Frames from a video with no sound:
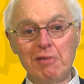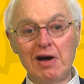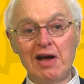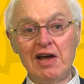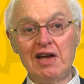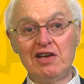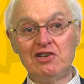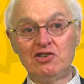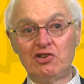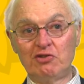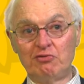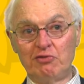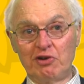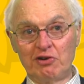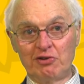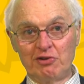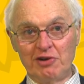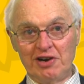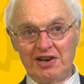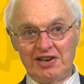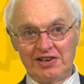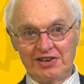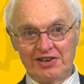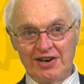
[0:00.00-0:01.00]
major
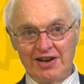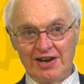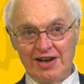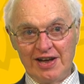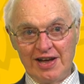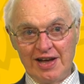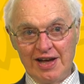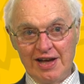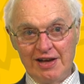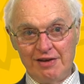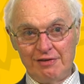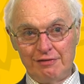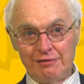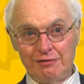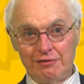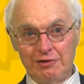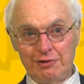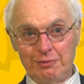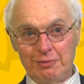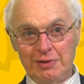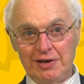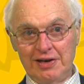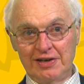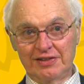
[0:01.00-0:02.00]
regret I have
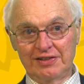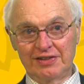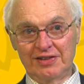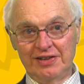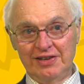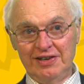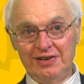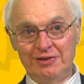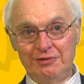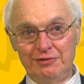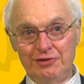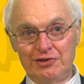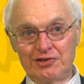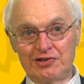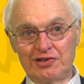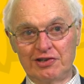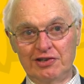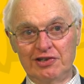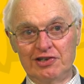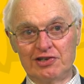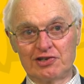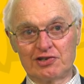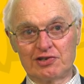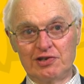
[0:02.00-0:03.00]
about the official
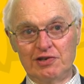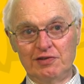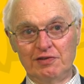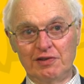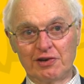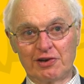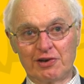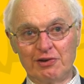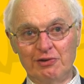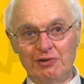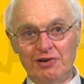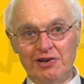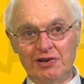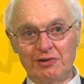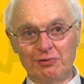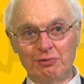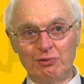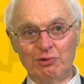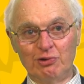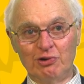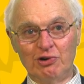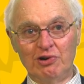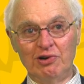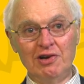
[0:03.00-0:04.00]
history of the Korean
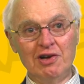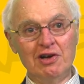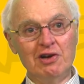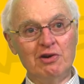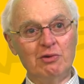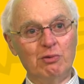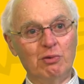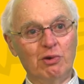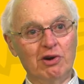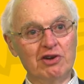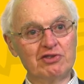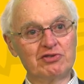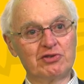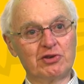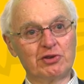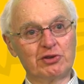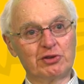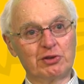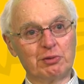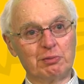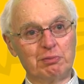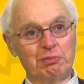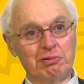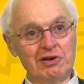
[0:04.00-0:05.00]
War was that
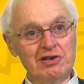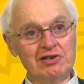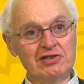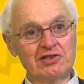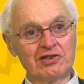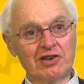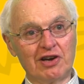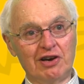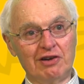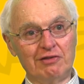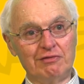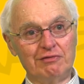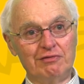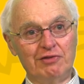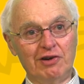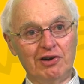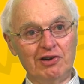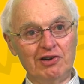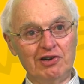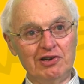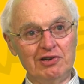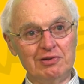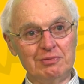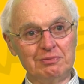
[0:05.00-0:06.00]
the print of
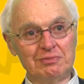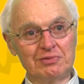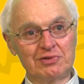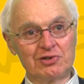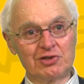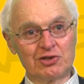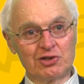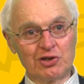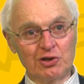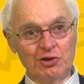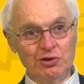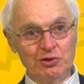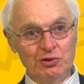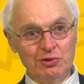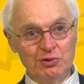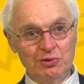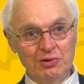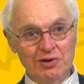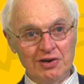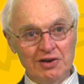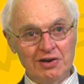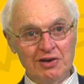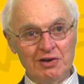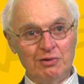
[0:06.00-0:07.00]
Volume
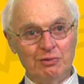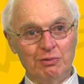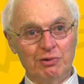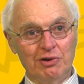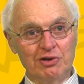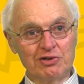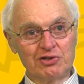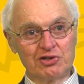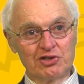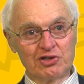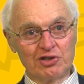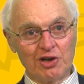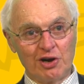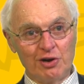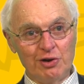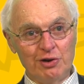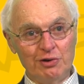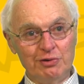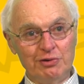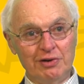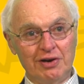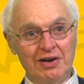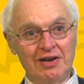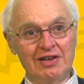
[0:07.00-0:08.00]
2 was
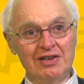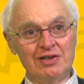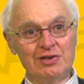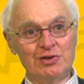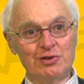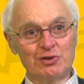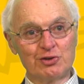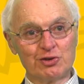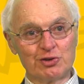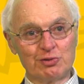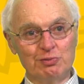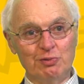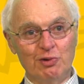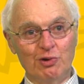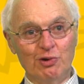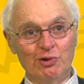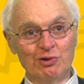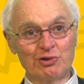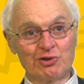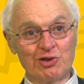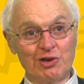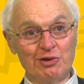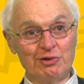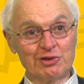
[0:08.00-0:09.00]
so small.
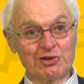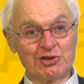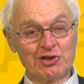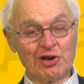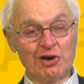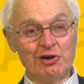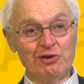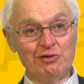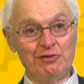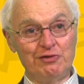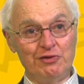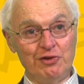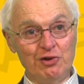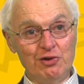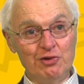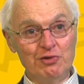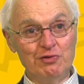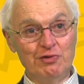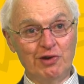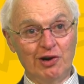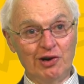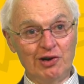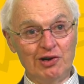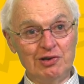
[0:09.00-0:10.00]
So there were so few
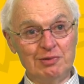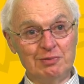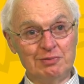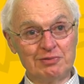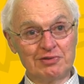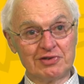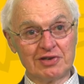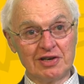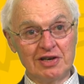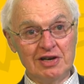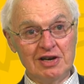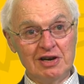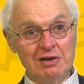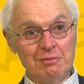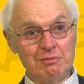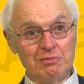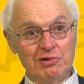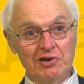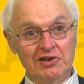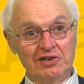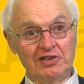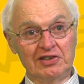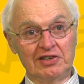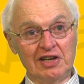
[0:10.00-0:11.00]
volumes
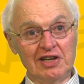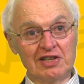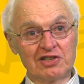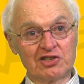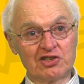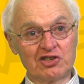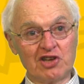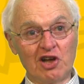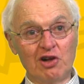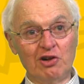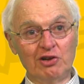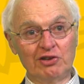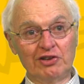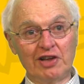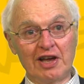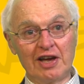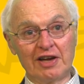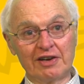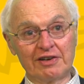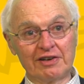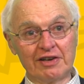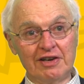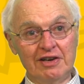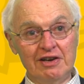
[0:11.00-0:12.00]
printed. It sold
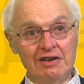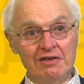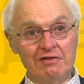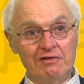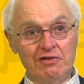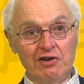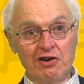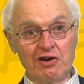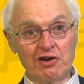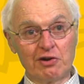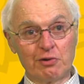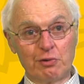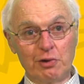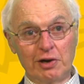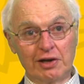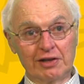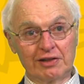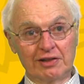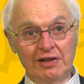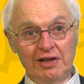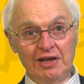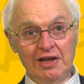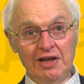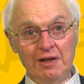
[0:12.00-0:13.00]
out very
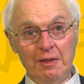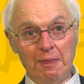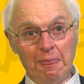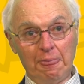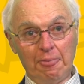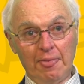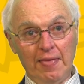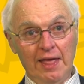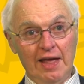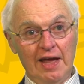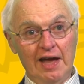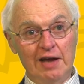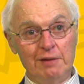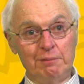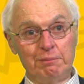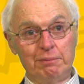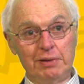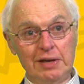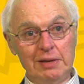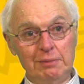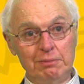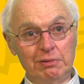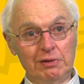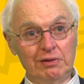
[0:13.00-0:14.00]
quickly, and
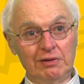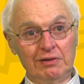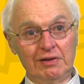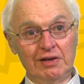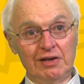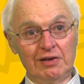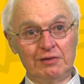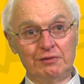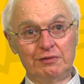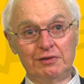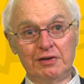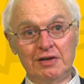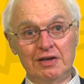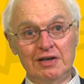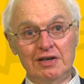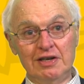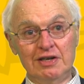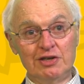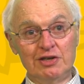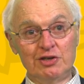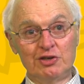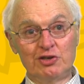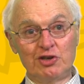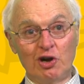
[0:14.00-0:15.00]
people have
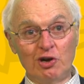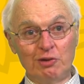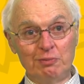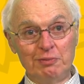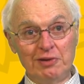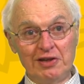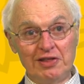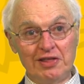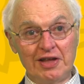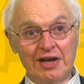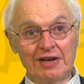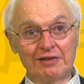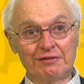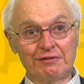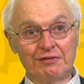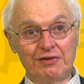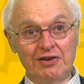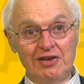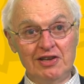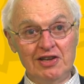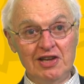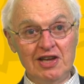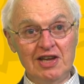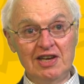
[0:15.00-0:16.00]
told me that
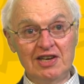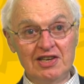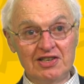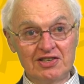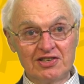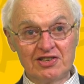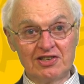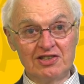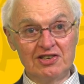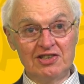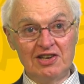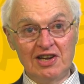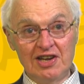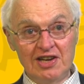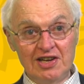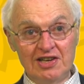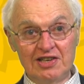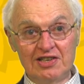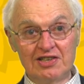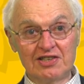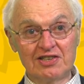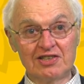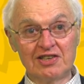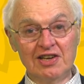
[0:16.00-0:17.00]
for years and
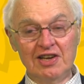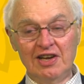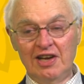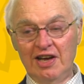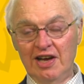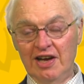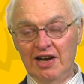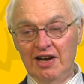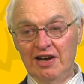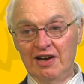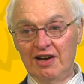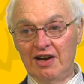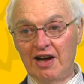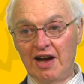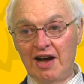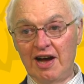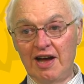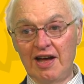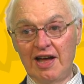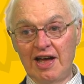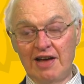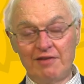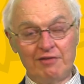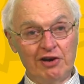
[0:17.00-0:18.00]
years.
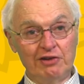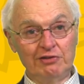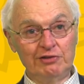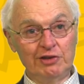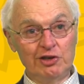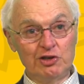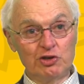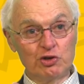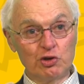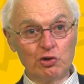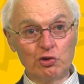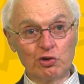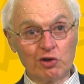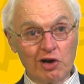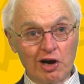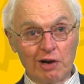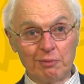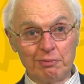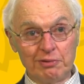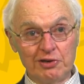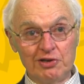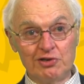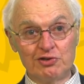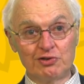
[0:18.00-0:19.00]
I have only 2
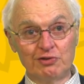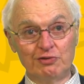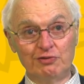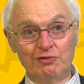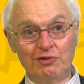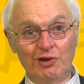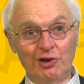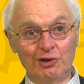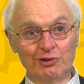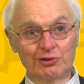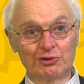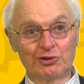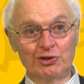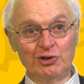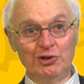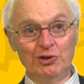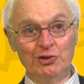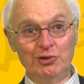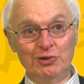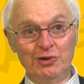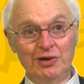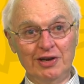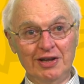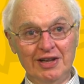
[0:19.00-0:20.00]
copies of Vol
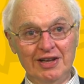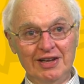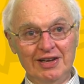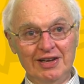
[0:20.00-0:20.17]
2